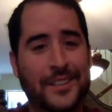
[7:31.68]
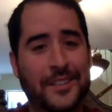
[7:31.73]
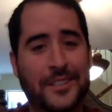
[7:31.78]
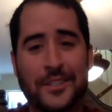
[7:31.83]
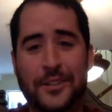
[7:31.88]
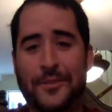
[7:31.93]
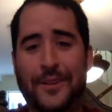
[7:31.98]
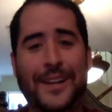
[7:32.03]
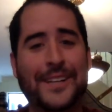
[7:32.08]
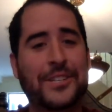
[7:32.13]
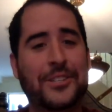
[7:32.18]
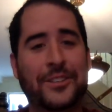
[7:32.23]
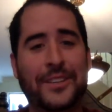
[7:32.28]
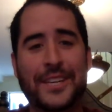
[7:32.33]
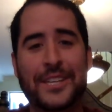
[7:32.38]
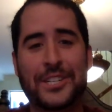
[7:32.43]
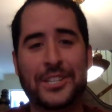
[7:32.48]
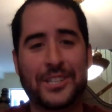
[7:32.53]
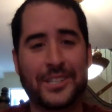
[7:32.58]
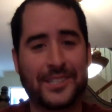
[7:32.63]

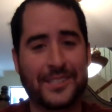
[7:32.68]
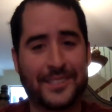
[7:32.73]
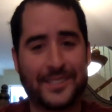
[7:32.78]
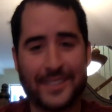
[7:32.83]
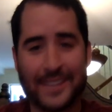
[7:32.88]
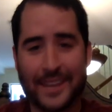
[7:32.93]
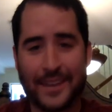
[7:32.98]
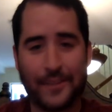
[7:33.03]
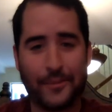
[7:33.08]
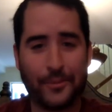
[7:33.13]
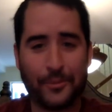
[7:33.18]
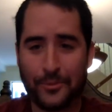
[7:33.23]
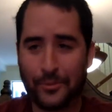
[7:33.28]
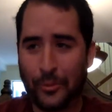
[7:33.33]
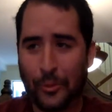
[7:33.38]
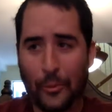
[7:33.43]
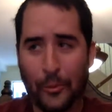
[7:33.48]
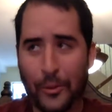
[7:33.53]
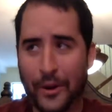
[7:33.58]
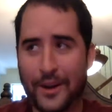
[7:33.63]
Congratulations. And
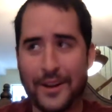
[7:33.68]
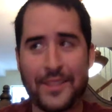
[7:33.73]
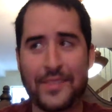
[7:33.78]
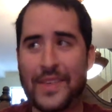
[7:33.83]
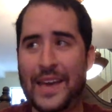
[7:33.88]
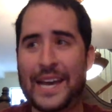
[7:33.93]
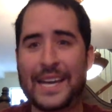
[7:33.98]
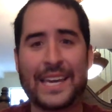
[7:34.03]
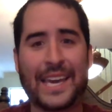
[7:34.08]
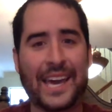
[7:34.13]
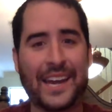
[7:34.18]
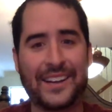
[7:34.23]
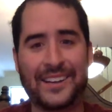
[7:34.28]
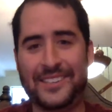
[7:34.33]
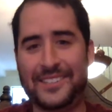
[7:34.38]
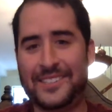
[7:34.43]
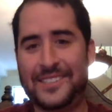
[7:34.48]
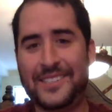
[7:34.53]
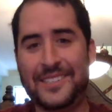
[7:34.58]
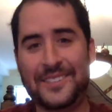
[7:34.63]
where did that get
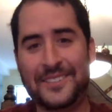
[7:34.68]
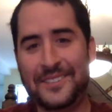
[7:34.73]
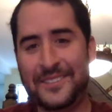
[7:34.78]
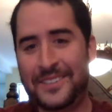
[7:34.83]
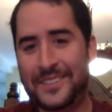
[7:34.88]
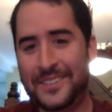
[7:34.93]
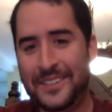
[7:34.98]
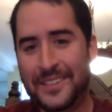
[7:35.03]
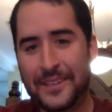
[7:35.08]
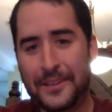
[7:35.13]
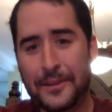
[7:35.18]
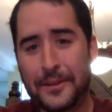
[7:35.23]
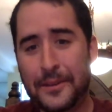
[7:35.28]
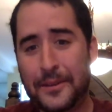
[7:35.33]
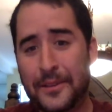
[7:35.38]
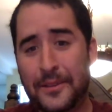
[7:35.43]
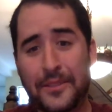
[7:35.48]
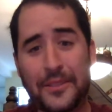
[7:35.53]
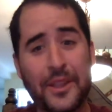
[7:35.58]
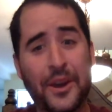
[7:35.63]
us?
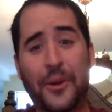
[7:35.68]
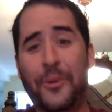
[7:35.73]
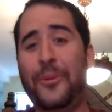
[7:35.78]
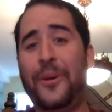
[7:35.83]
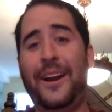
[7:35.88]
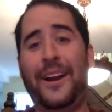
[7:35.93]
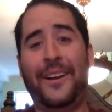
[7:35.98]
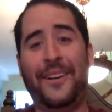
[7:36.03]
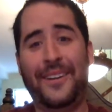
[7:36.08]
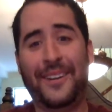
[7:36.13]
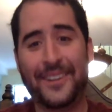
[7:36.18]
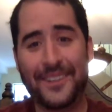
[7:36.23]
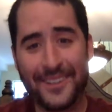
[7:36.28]
Nowhere.